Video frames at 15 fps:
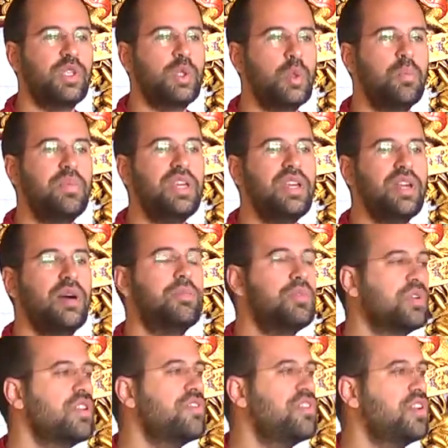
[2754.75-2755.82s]
to be a
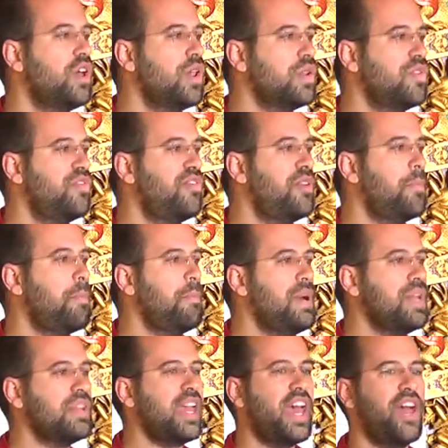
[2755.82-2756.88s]
Buddhist philosophy,
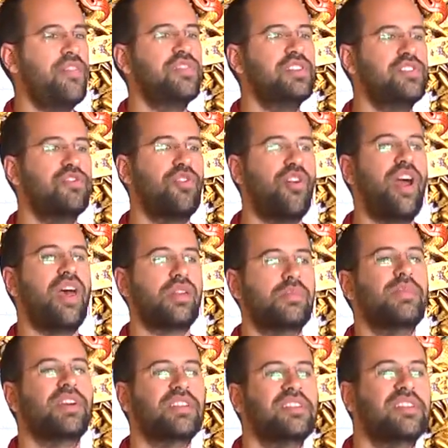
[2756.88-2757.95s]
must have these 4
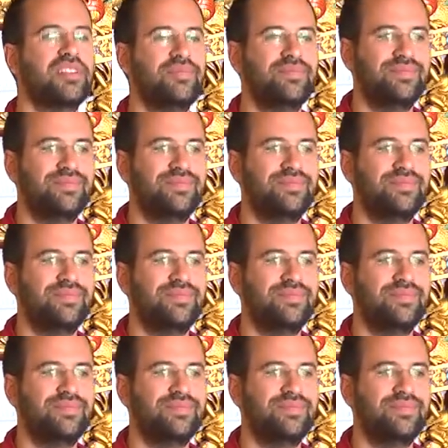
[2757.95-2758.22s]
aspects.